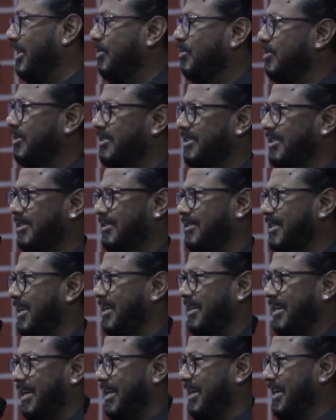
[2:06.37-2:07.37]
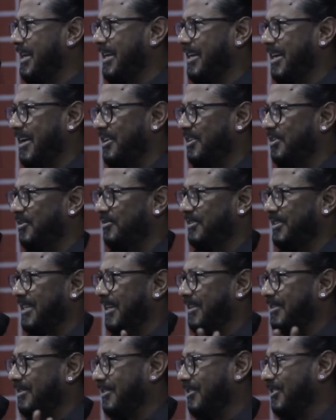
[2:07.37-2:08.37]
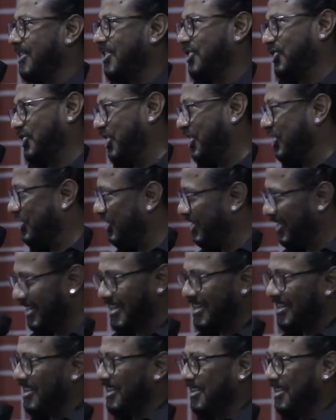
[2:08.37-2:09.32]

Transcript: It was just that any kind of sex is hush-hush.